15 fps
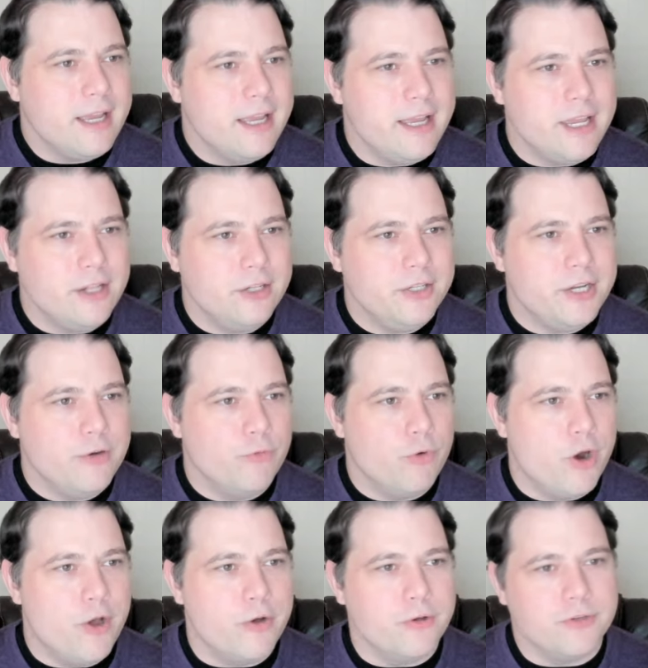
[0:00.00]
Gilded
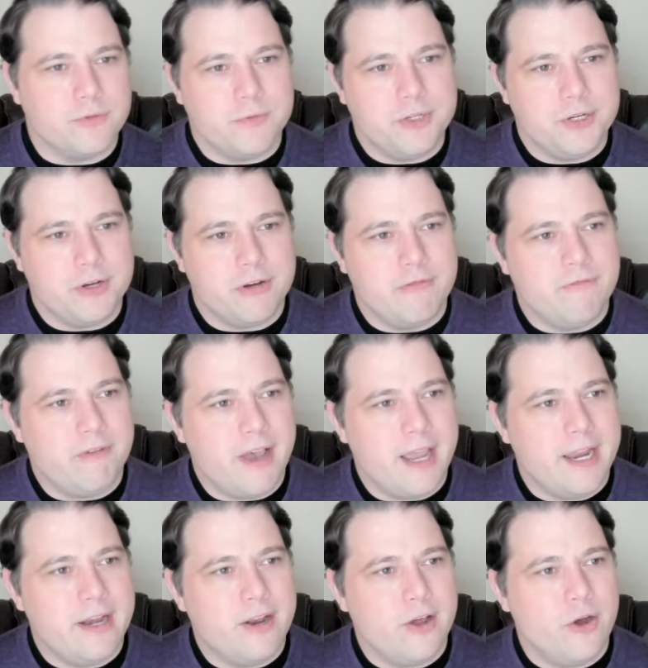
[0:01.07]
rows, which you can
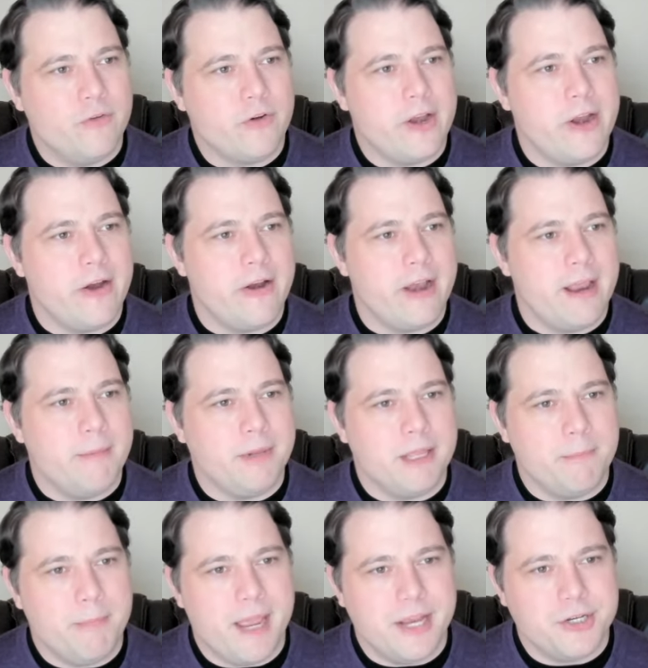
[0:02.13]
find over here on
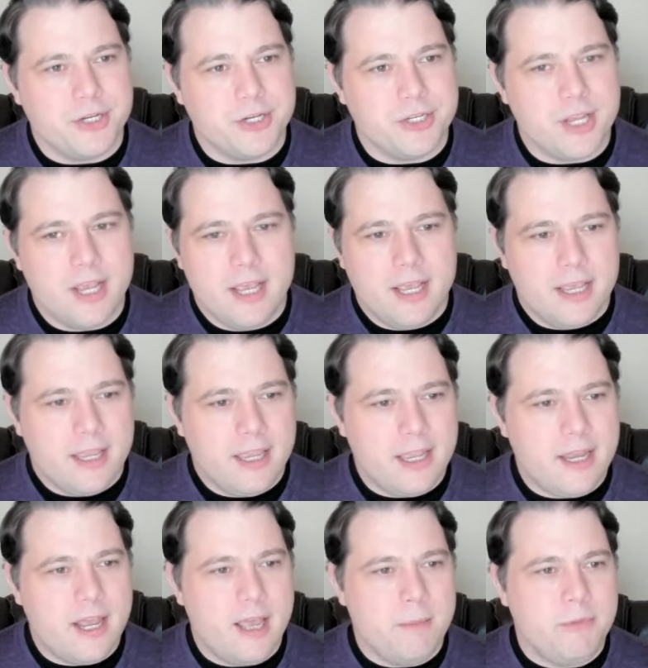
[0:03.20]
Emily Bache's
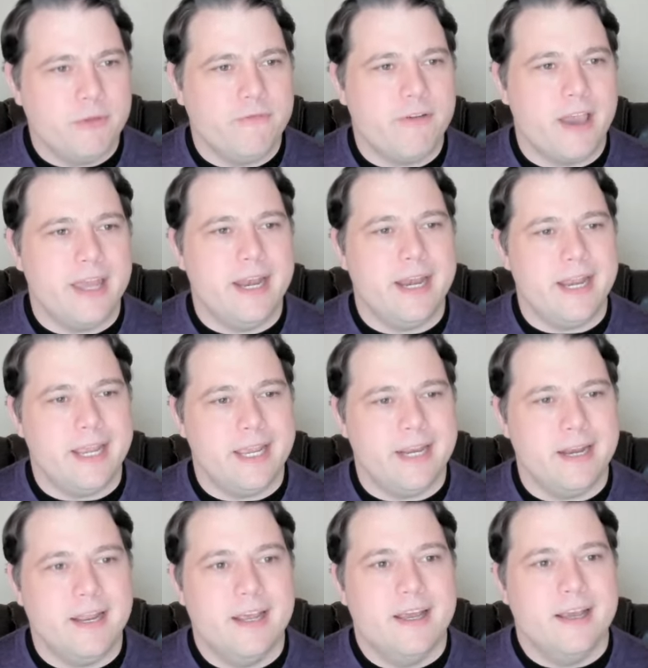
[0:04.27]
GitHub. You find it
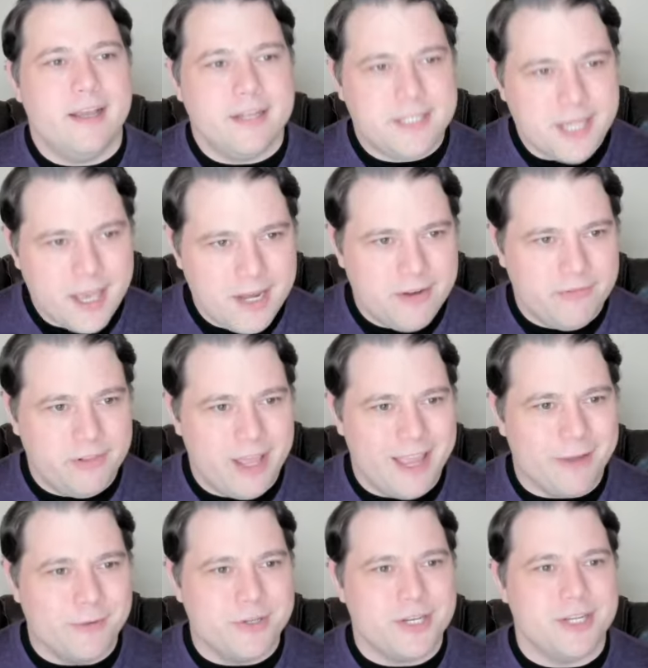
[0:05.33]
in a ton of
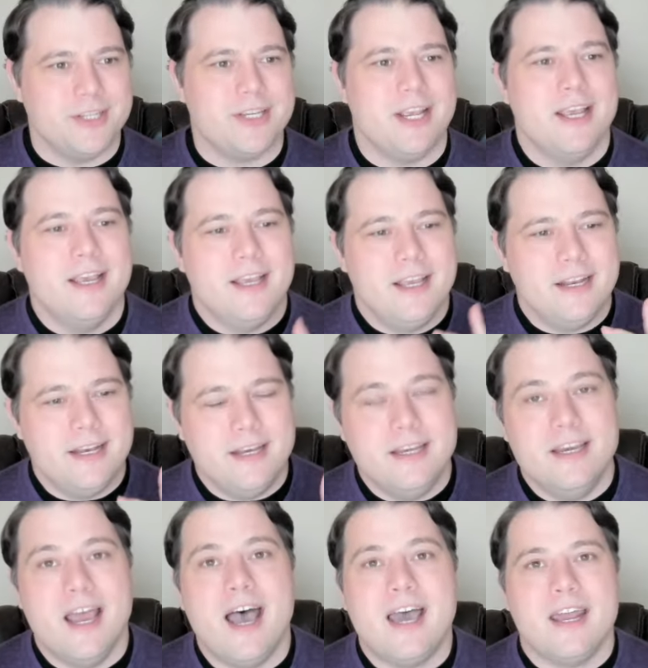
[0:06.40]
languages,
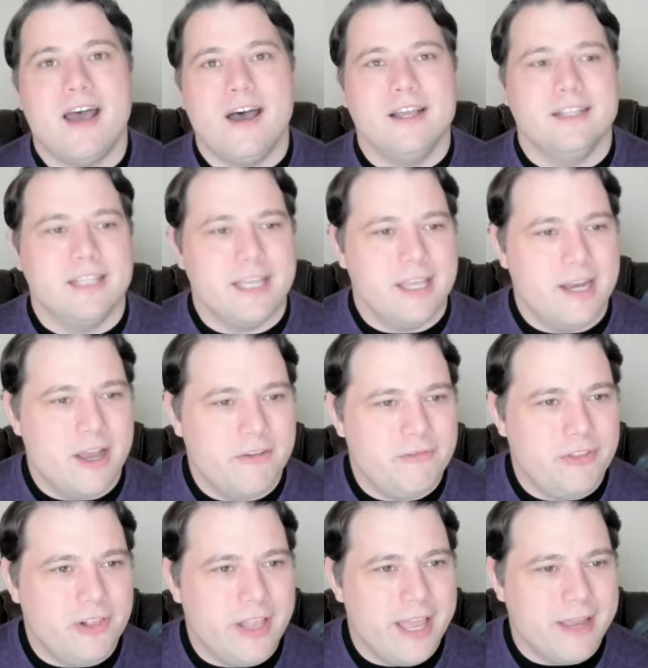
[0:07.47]
not oddly enough
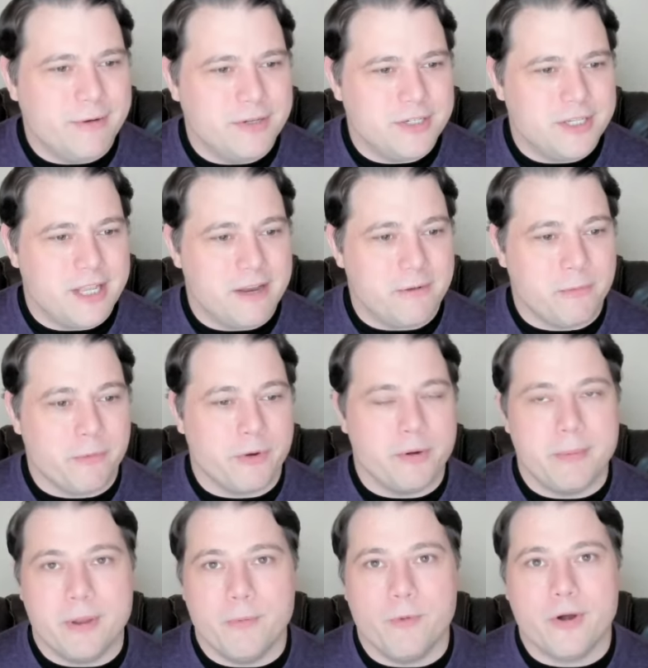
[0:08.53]
the languages that we're going to
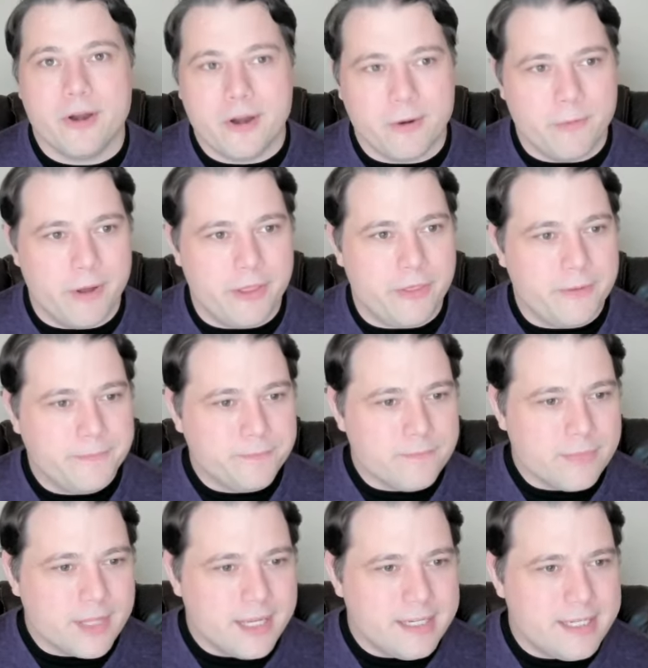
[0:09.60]
be working with
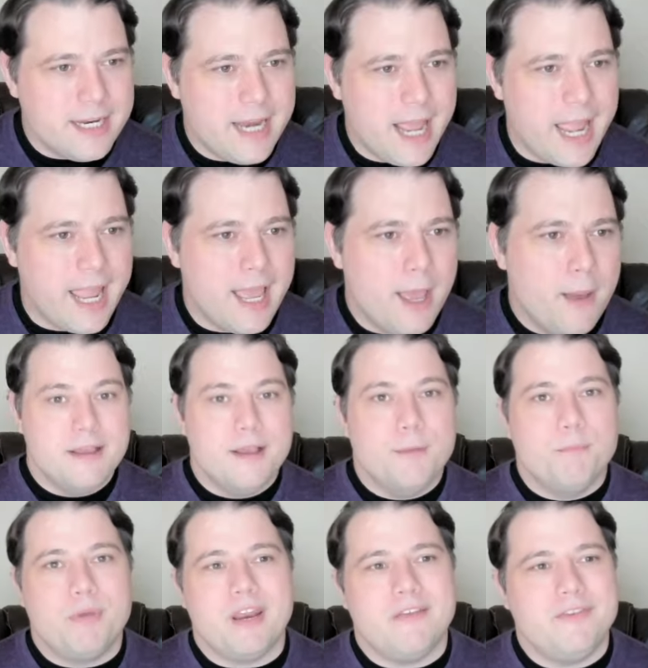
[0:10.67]
today.
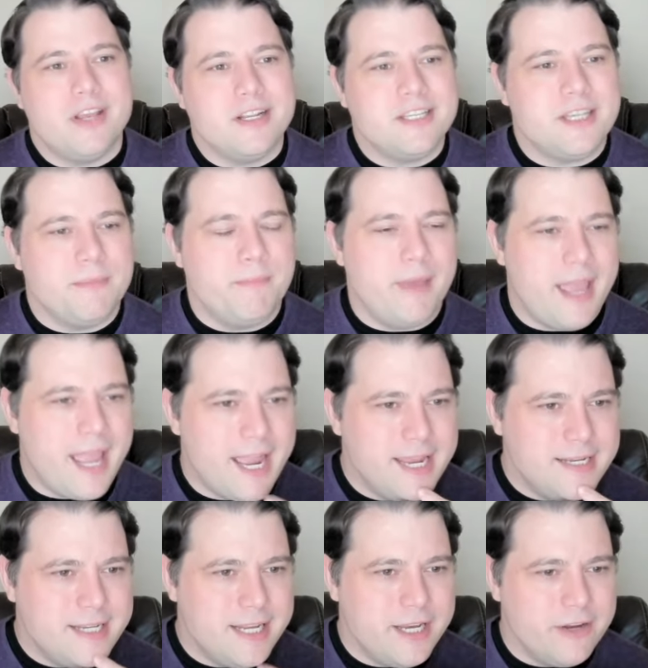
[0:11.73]
But I've done some
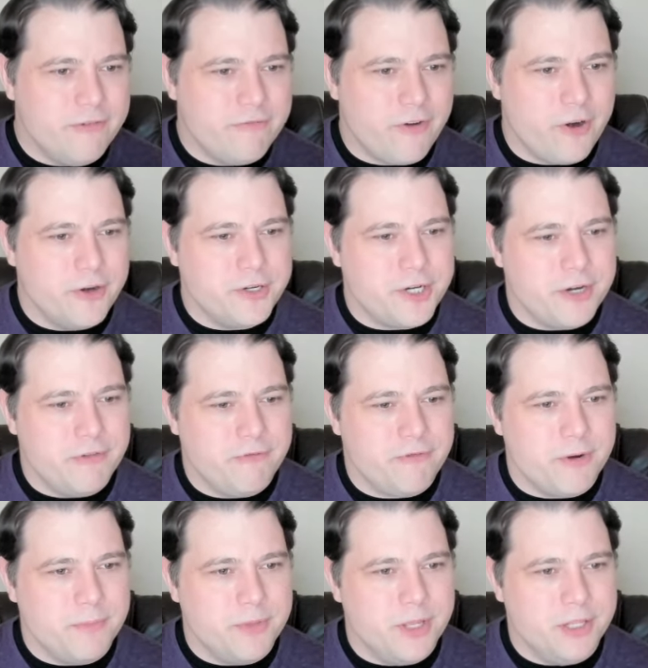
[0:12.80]
hasty conversion
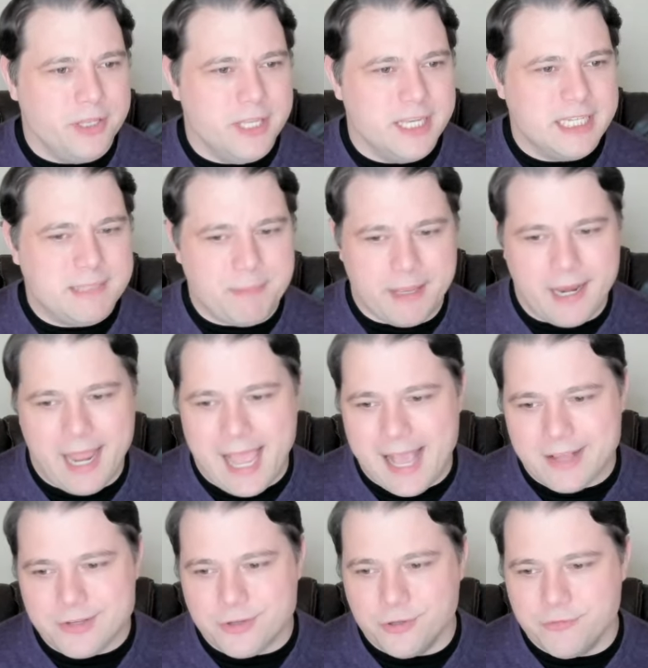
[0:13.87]
from the Lisp and
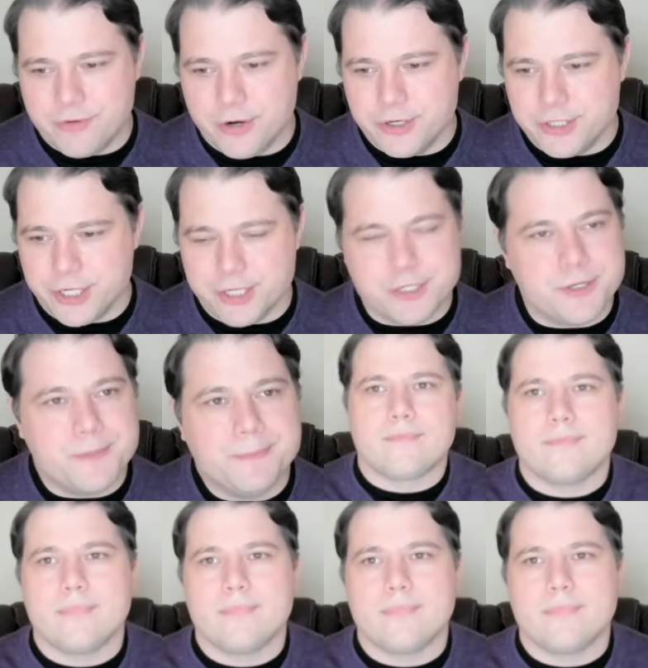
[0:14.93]
Haskell versions.